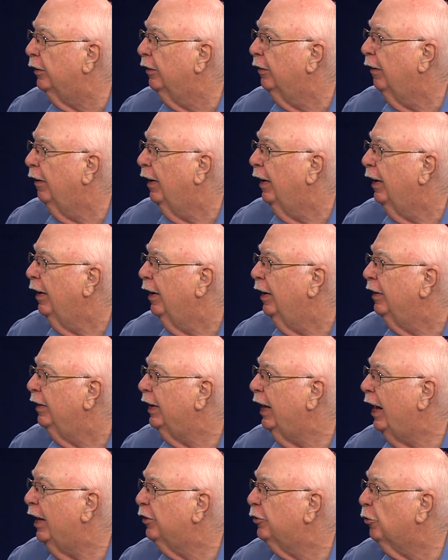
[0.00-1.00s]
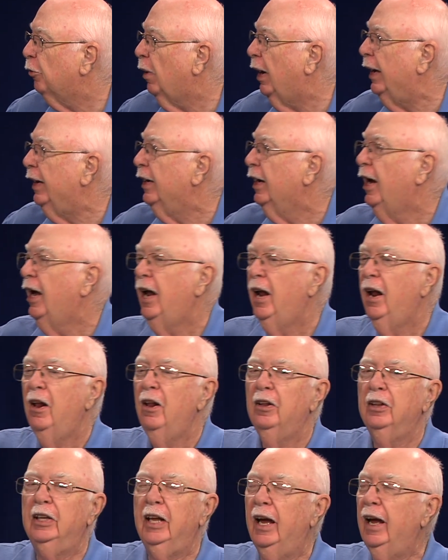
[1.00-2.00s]
That's right. Take That's the right.
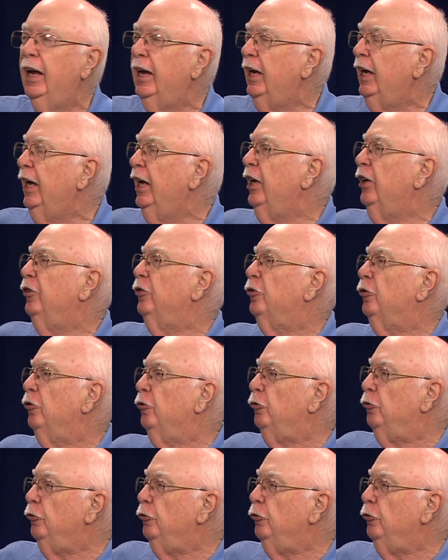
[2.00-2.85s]
responsibility out of it.